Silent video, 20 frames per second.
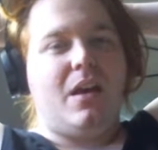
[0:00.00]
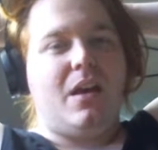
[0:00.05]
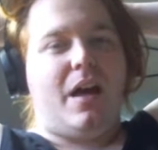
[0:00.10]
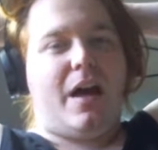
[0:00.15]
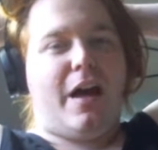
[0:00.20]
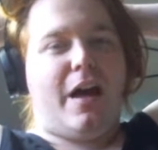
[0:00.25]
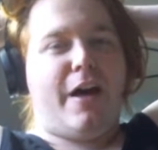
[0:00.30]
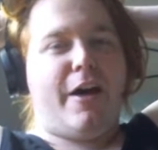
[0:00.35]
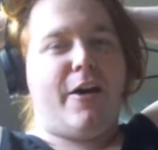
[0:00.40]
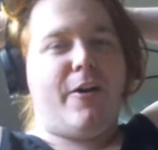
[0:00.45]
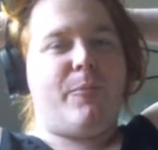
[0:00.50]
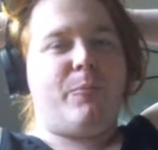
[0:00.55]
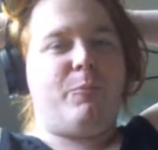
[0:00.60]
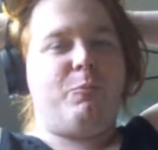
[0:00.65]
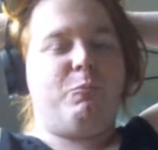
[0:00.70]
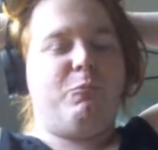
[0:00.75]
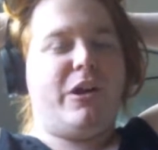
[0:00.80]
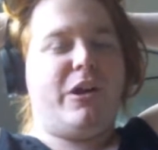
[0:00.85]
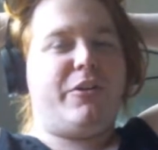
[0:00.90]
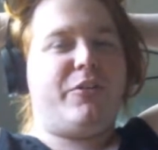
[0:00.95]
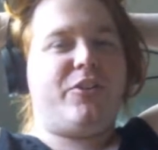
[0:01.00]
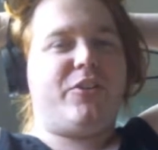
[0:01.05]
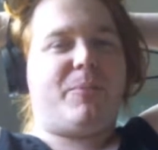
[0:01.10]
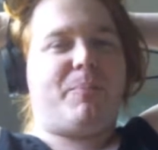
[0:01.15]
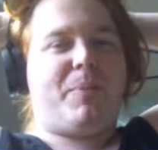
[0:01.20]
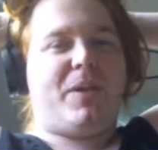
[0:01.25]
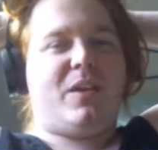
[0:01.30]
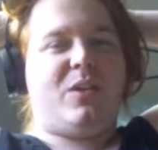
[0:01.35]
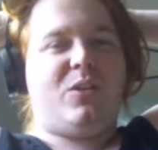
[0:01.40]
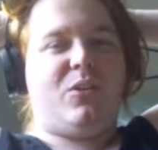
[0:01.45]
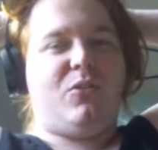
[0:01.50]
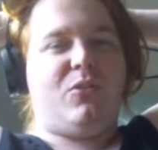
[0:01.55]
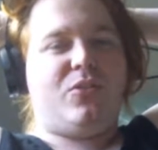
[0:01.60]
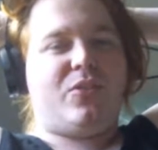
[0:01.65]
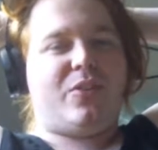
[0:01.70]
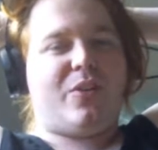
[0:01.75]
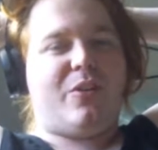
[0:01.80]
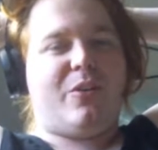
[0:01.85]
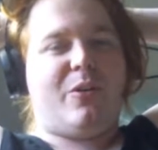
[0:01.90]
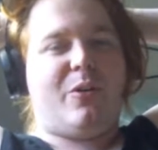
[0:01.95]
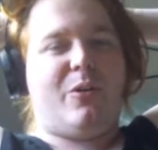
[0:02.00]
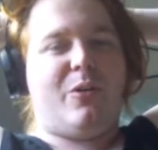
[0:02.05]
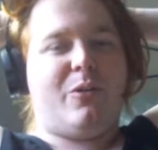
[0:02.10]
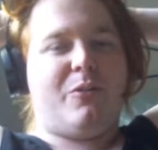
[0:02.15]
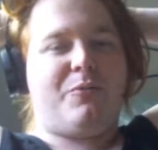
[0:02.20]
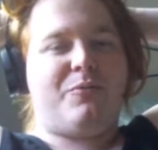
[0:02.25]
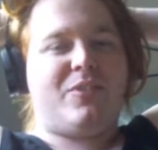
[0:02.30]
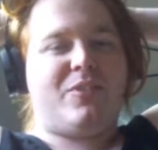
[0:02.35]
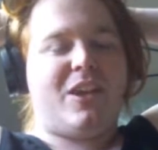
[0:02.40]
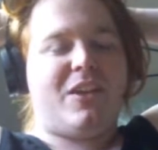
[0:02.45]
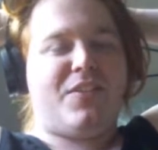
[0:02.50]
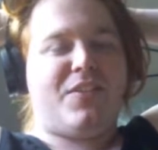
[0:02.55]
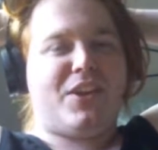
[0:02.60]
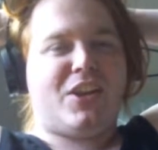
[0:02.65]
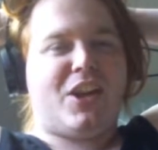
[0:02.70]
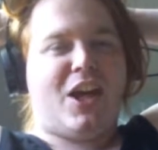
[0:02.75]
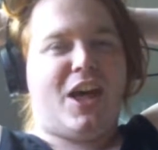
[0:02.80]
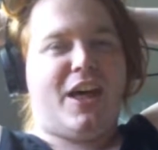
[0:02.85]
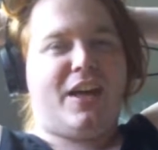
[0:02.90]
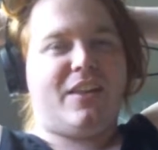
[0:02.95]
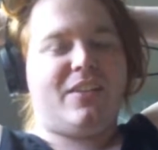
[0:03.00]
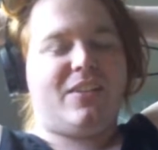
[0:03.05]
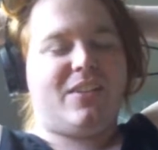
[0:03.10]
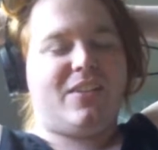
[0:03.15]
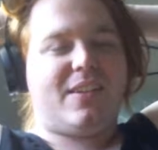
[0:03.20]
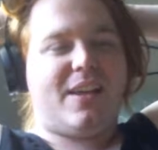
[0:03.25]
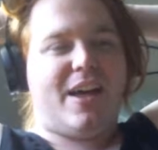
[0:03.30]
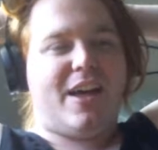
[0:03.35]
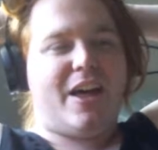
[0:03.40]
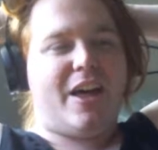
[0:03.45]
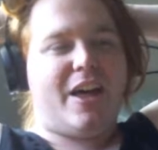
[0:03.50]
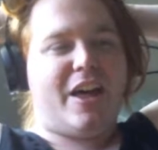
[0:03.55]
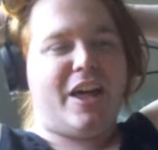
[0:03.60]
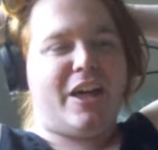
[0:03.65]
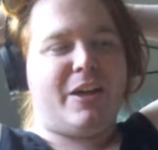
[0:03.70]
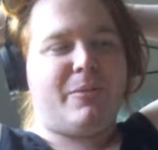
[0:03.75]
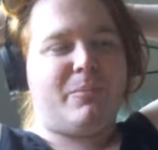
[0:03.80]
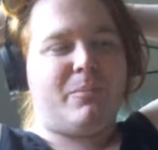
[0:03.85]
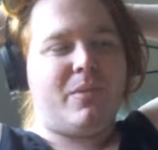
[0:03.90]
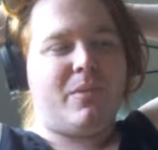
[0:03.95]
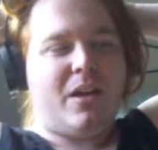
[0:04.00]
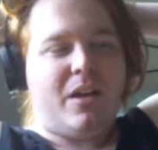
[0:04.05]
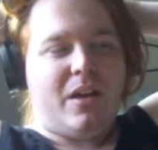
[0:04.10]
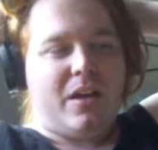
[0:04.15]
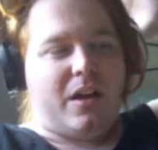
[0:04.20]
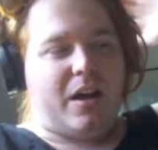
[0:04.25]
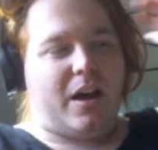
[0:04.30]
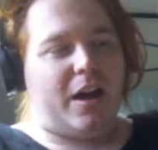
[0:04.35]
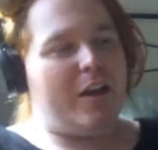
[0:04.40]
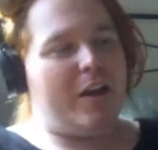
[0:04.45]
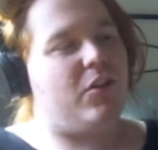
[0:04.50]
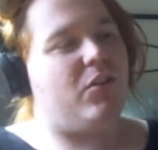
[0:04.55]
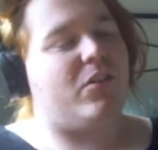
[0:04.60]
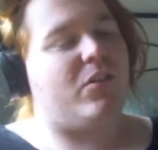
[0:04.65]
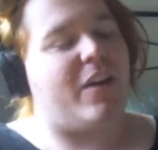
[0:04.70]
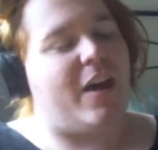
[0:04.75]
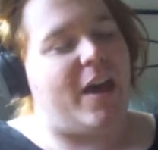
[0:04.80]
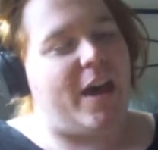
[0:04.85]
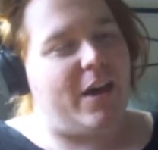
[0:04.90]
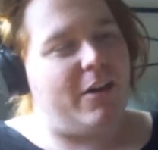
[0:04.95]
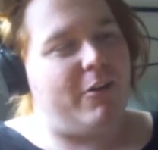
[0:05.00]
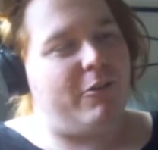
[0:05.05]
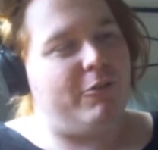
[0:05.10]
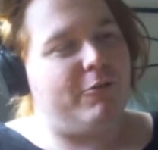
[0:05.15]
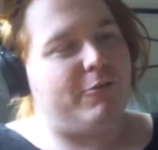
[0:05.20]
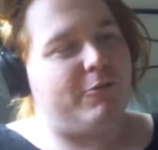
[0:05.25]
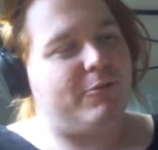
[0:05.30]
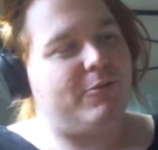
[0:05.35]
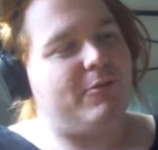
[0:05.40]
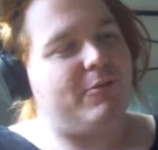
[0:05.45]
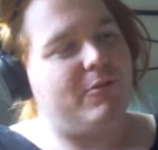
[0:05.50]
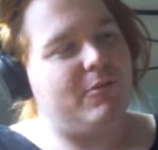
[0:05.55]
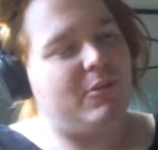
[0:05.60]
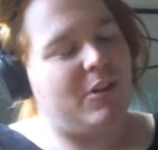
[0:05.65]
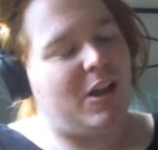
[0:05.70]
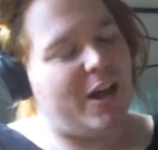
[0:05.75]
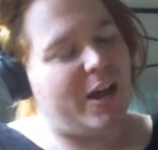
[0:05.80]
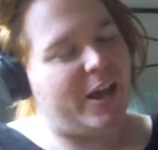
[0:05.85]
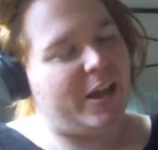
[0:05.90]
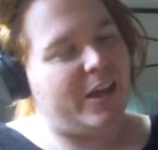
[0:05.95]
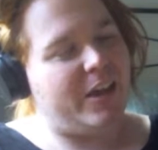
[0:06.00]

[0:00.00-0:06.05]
When I was a big user of DeviantArt, I used to have, like,